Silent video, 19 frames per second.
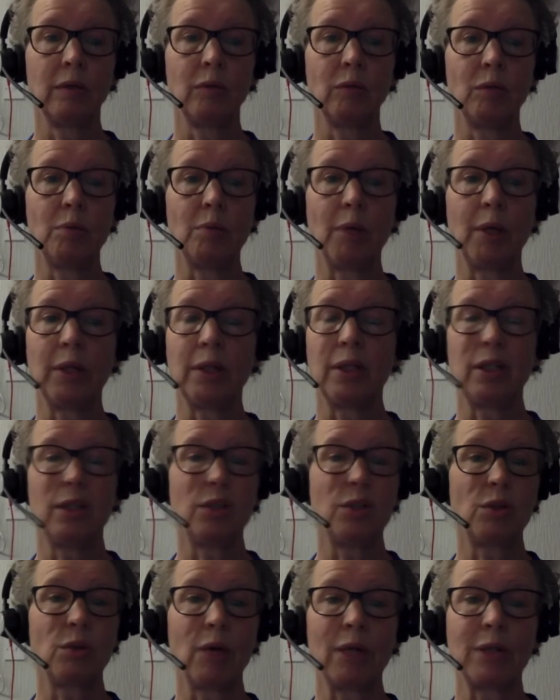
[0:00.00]
we might need
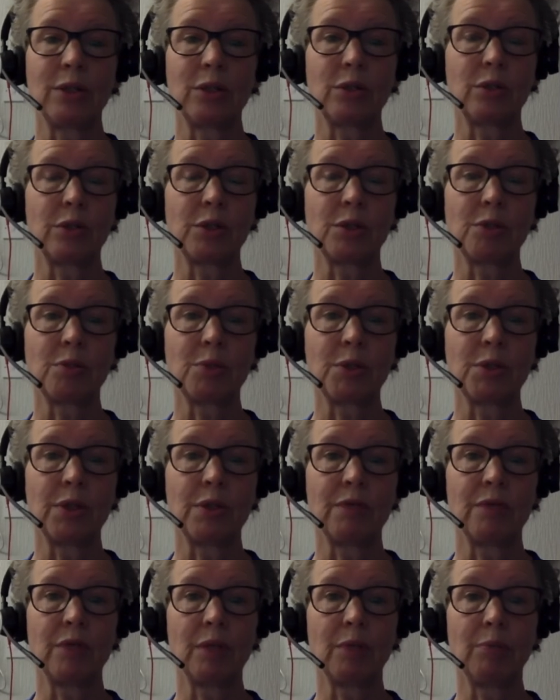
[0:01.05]
to enter a
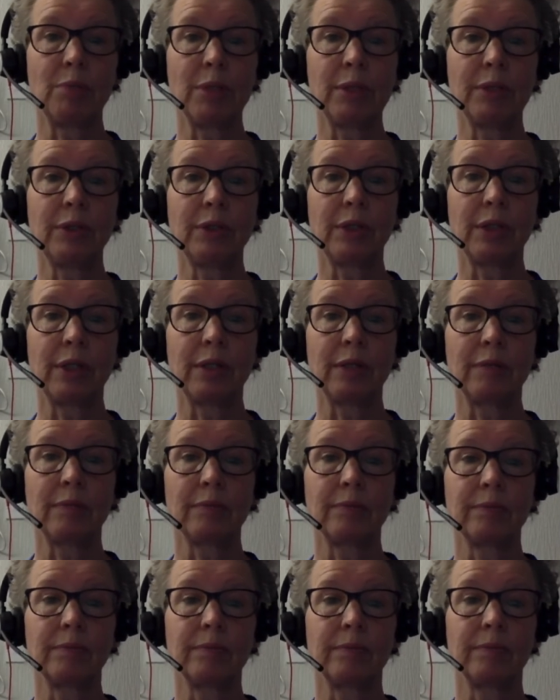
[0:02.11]
specific building.
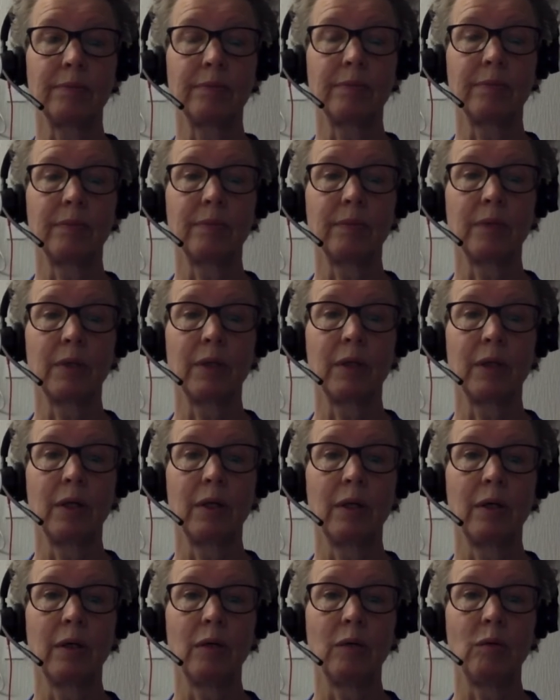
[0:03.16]

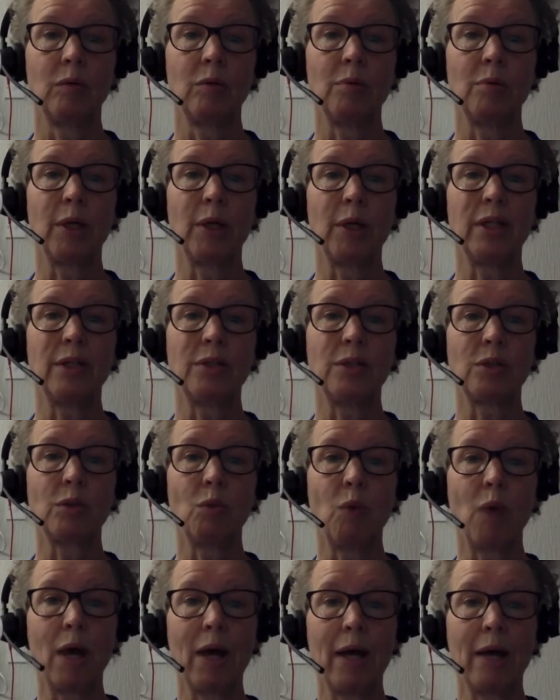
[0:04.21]
We might need to
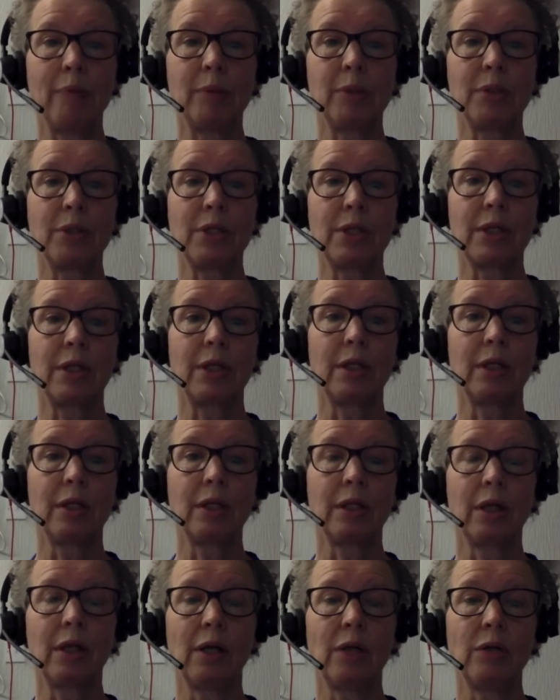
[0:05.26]
wear particular
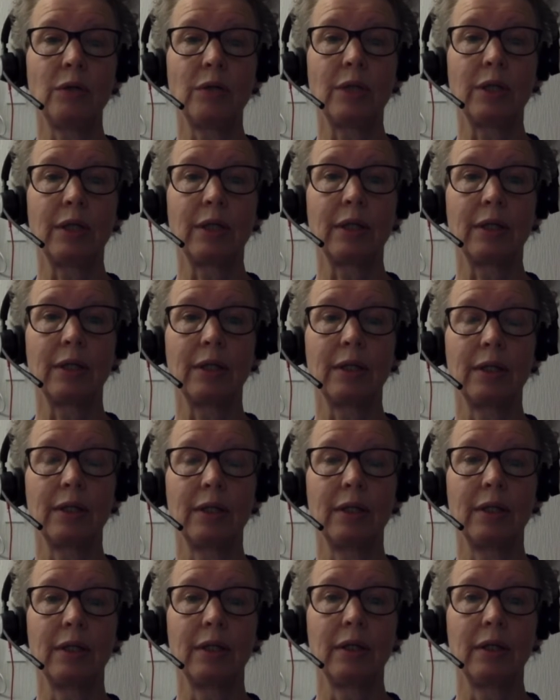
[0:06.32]
clothing.
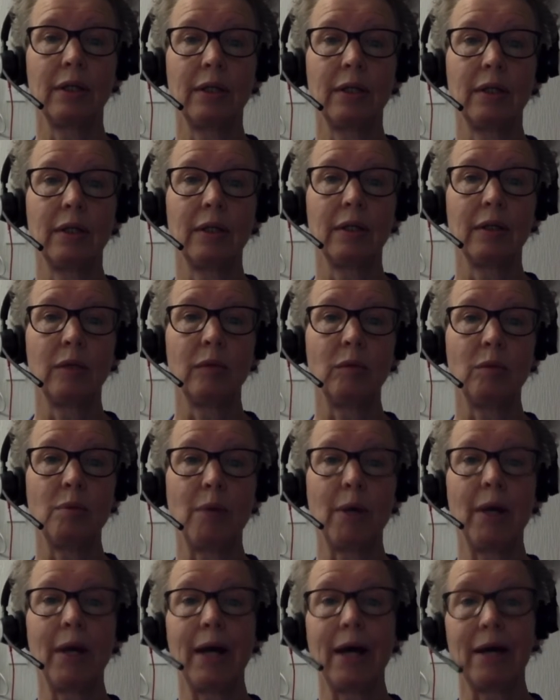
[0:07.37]
We
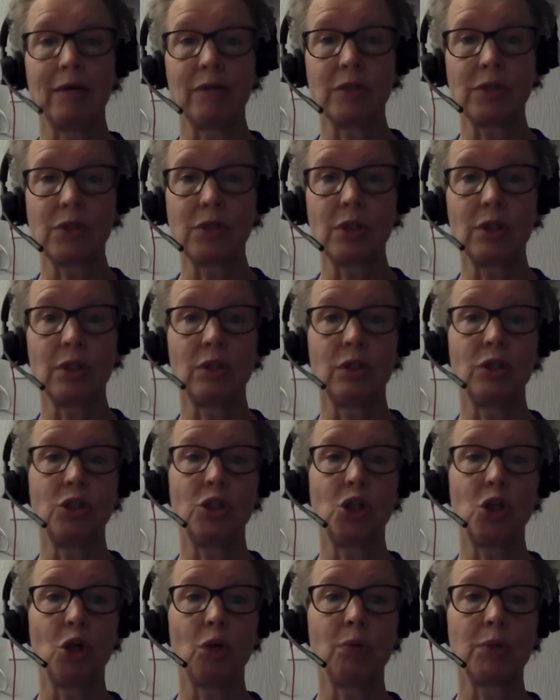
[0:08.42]
might have a certain
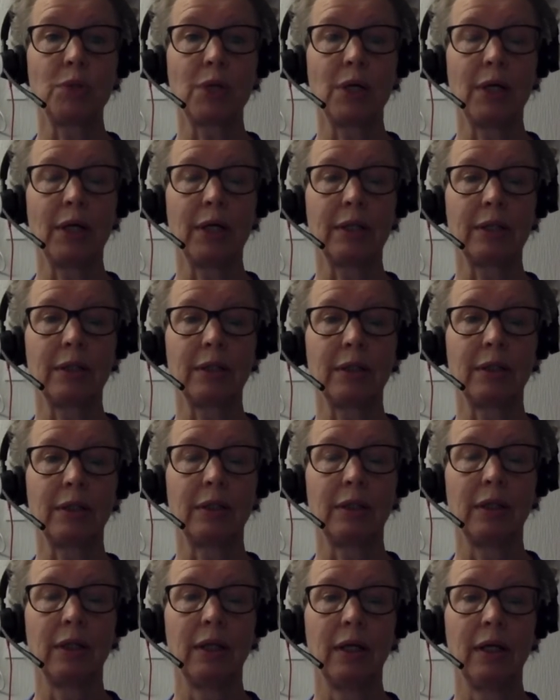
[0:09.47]
job title
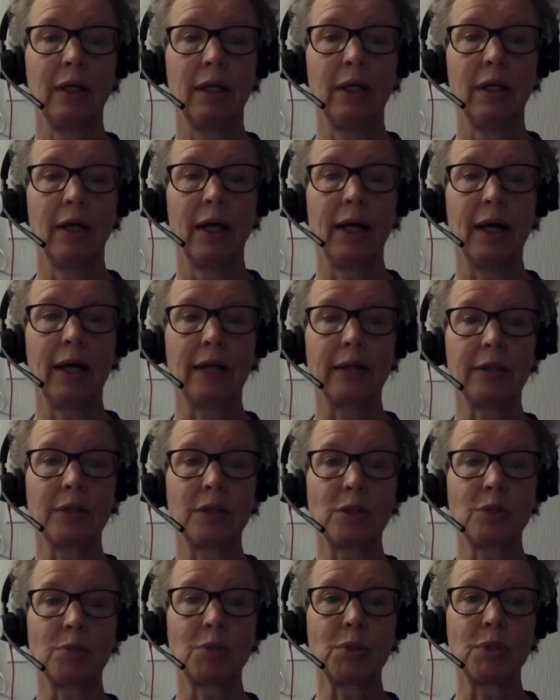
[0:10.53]
and
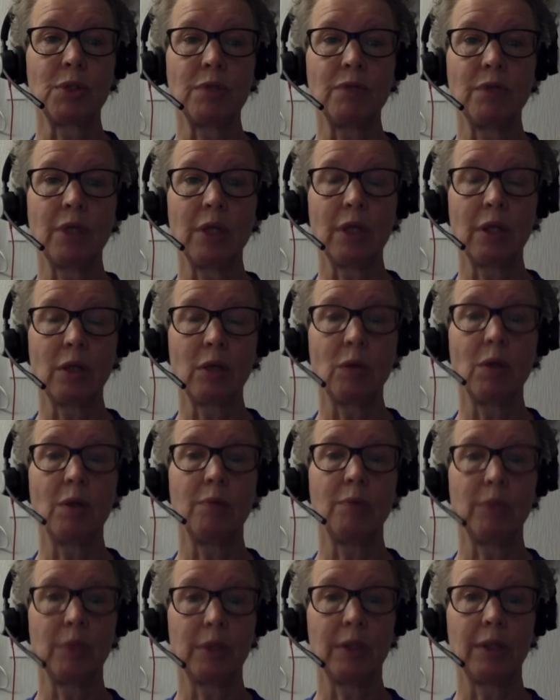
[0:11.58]
specific
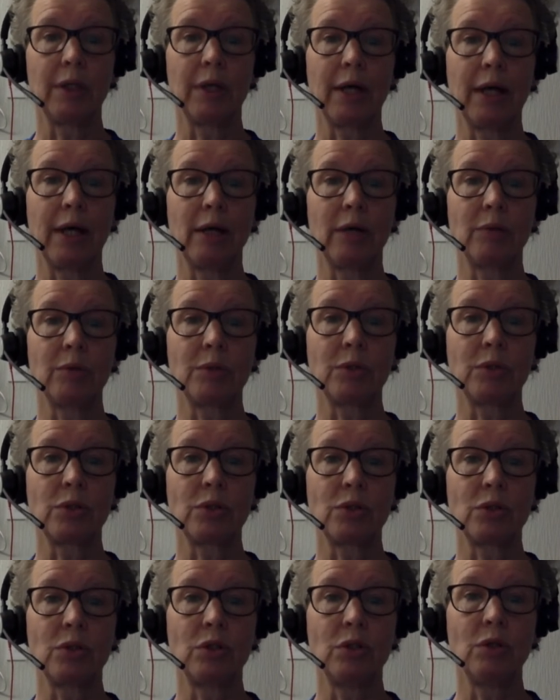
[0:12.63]
equipment that helps us
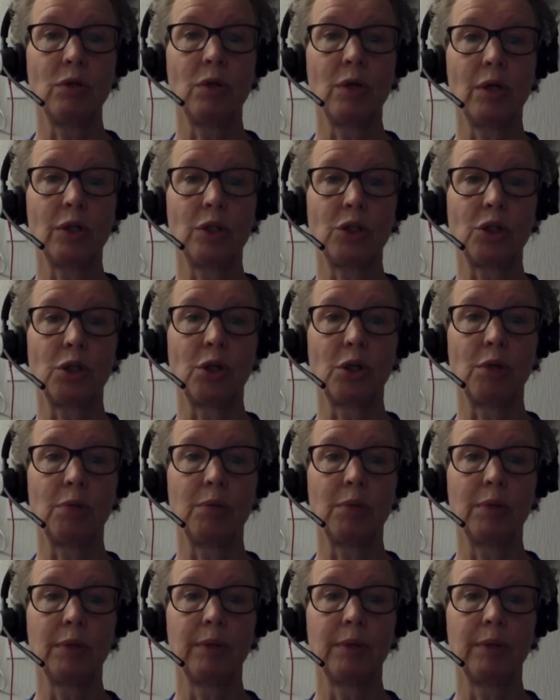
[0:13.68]
to do our job.